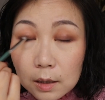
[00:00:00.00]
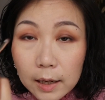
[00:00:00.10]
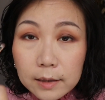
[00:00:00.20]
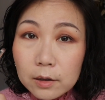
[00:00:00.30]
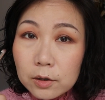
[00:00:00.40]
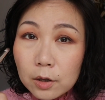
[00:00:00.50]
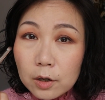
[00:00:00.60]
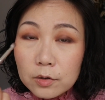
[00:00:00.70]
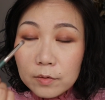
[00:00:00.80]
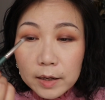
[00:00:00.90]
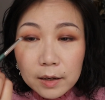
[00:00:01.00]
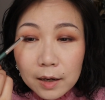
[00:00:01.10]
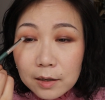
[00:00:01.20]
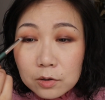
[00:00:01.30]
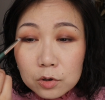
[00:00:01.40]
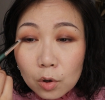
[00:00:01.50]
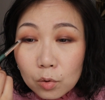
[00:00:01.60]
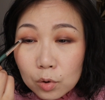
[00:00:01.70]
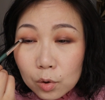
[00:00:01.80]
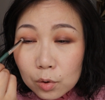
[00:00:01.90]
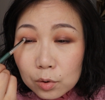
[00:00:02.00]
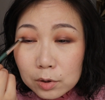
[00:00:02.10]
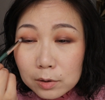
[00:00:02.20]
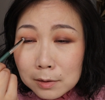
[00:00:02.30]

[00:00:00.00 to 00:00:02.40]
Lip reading: And her nursery is so good.